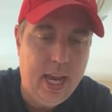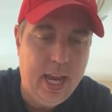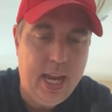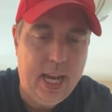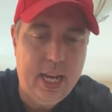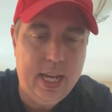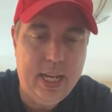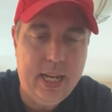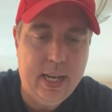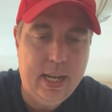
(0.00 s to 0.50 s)

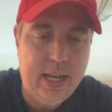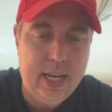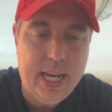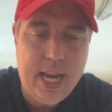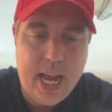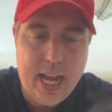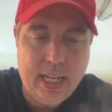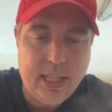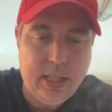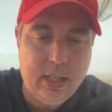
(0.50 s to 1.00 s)
and
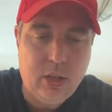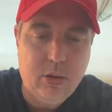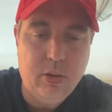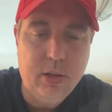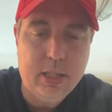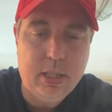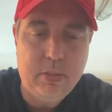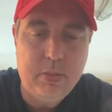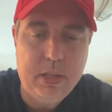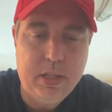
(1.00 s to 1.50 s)
it's
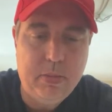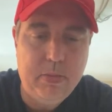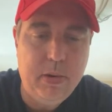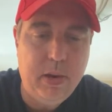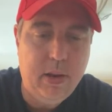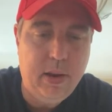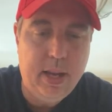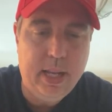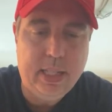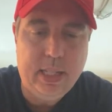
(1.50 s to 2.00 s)

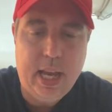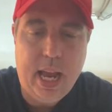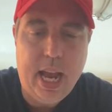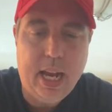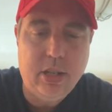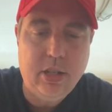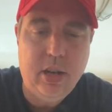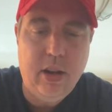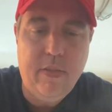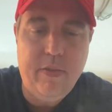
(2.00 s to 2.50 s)
it's
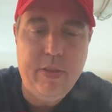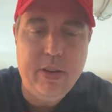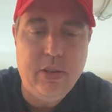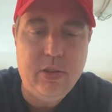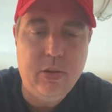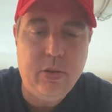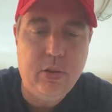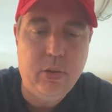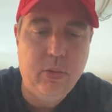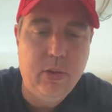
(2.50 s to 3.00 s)
an
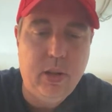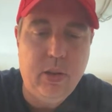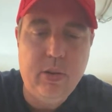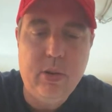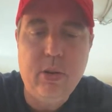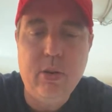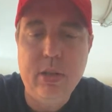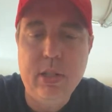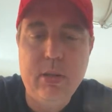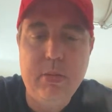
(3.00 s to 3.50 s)
action-adventure
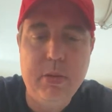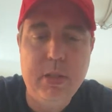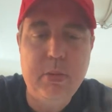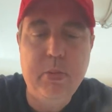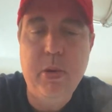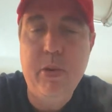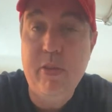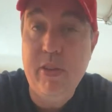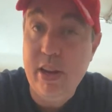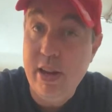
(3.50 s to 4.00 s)
thriller
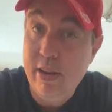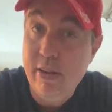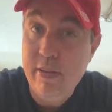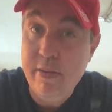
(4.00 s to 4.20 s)
Christmas movie.